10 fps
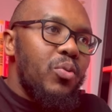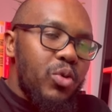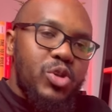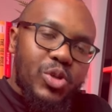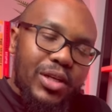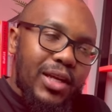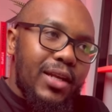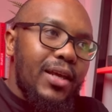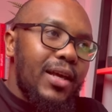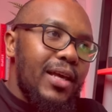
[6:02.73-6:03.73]
which you
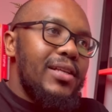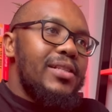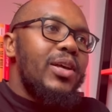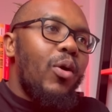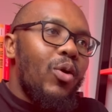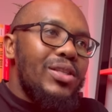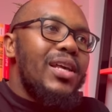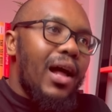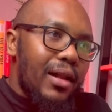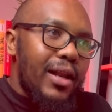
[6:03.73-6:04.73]
need is
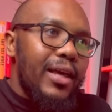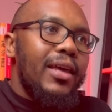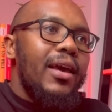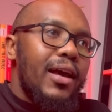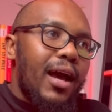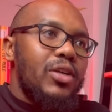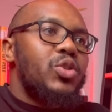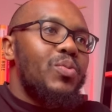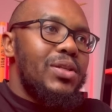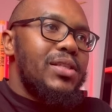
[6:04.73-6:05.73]
hotel-like
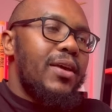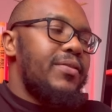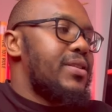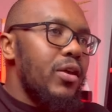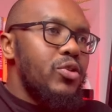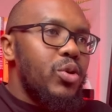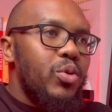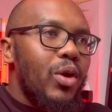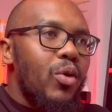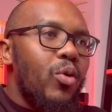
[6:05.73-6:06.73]
customer service. So
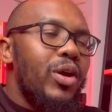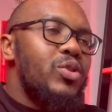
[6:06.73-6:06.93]
we're going to go